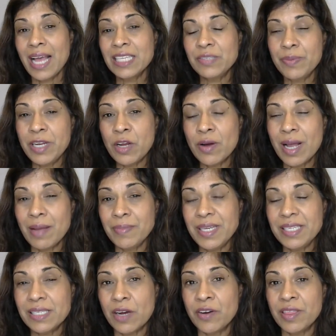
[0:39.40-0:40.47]
As we know,
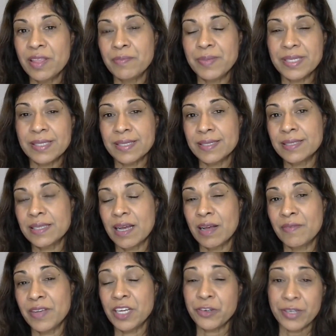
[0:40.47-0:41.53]
companies are in the business
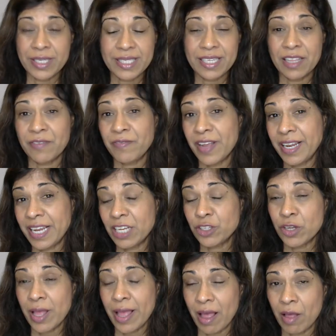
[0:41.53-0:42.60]
of increasing the
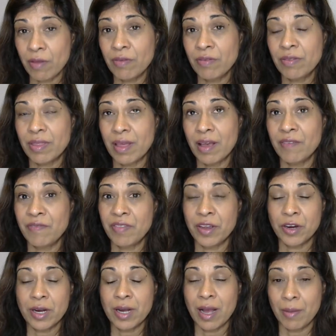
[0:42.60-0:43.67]
financial health of
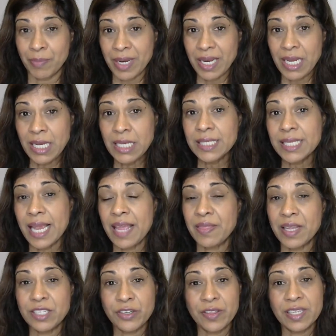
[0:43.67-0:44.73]
their companies, and
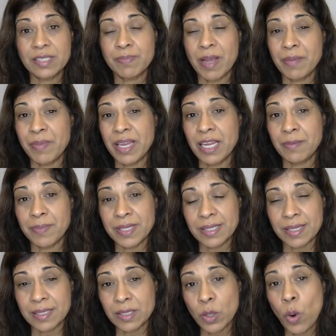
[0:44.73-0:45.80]
they do this by meeting
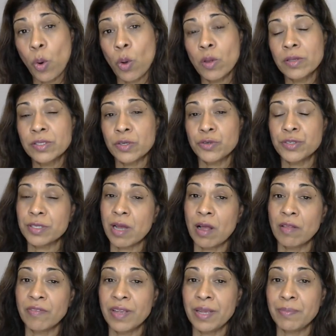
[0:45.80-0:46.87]
business goals for
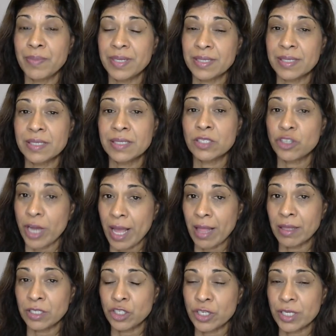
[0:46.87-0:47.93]
solving business
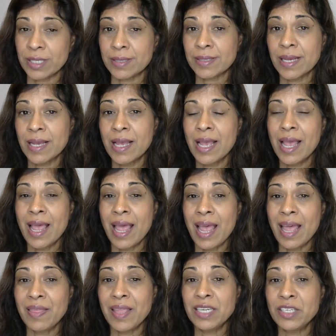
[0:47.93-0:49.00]
challenges.
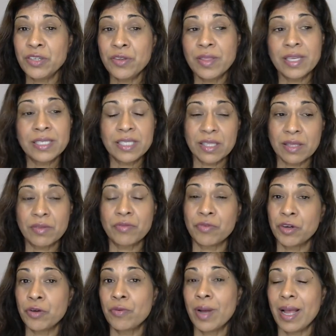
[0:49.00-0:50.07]
And they do this
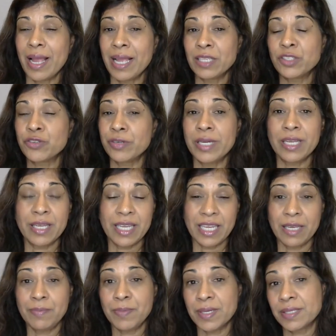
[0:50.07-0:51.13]
through answering
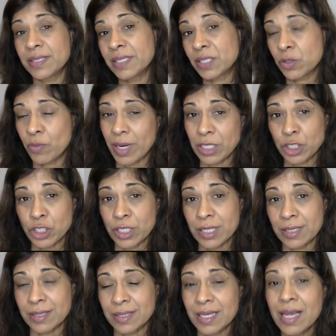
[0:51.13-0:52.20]
key business
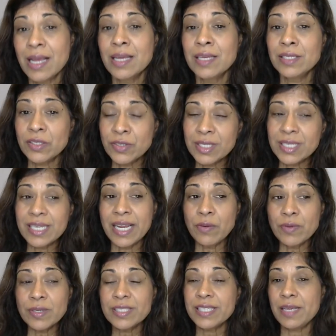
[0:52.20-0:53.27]
questions. So
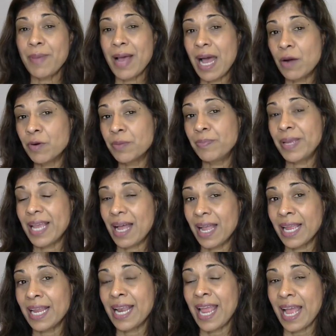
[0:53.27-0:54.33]
today we'll see Power
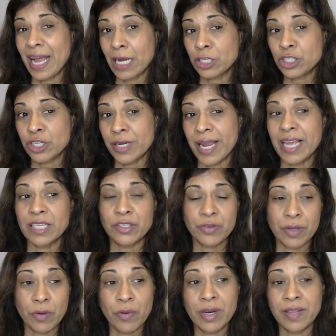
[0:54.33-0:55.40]
BI in action
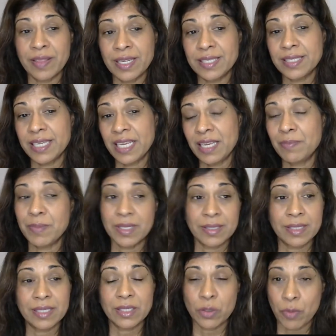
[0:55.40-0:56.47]
answering one of these key
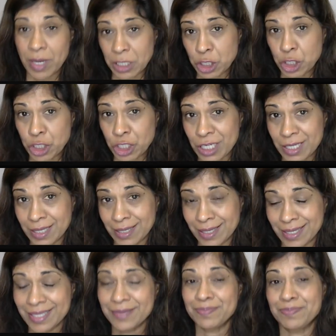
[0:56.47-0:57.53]
business
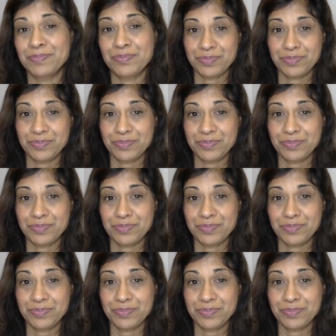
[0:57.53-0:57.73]
questions.